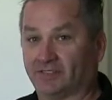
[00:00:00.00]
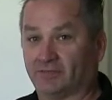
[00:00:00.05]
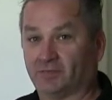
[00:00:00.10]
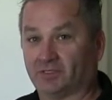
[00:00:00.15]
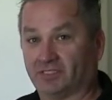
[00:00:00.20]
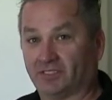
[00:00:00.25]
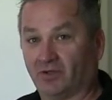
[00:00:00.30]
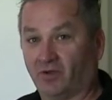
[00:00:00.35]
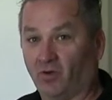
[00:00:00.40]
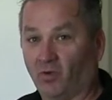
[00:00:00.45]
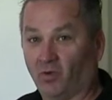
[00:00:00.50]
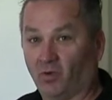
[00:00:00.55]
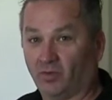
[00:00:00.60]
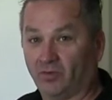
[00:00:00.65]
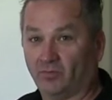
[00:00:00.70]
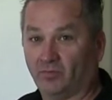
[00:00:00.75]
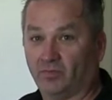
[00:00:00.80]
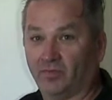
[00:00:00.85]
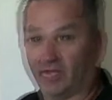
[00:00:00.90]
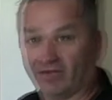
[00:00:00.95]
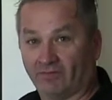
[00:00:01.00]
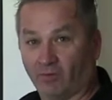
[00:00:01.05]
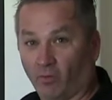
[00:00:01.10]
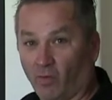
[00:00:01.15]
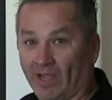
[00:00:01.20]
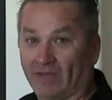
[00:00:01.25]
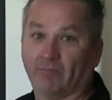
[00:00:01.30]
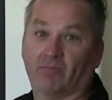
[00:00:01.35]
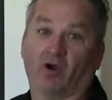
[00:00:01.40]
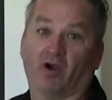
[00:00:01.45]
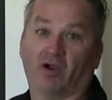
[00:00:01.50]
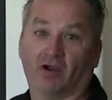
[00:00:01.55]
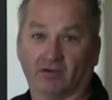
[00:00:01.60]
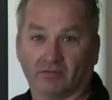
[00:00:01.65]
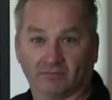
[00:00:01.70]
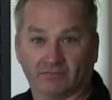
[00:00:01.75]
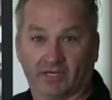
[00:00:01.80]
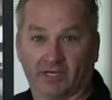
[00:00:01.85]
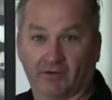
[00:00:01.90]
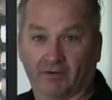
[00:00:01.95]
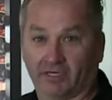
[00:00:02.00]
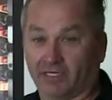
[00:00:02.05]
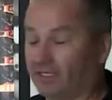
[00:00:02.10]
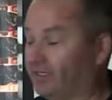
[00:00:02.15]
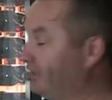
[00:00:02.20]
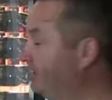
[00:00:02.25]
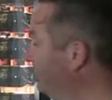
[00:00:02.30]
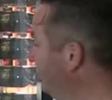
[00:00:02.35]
it was an old kind of a wet bar area.